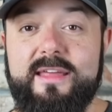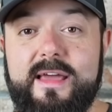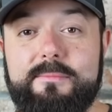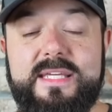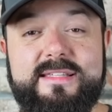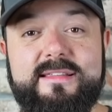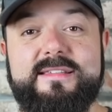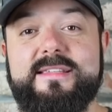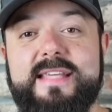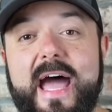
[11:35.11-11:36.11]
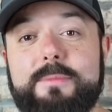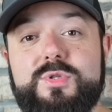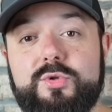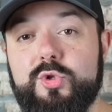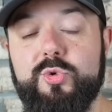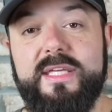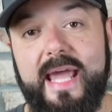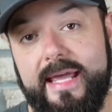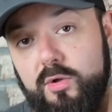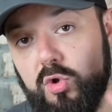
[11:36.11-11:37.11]
That means that this is absolutely
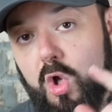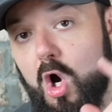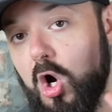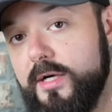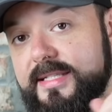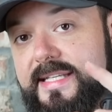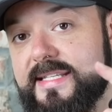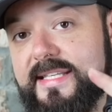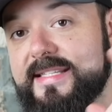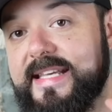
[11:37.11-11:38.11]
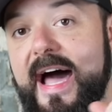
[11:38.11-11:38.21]
a long distance,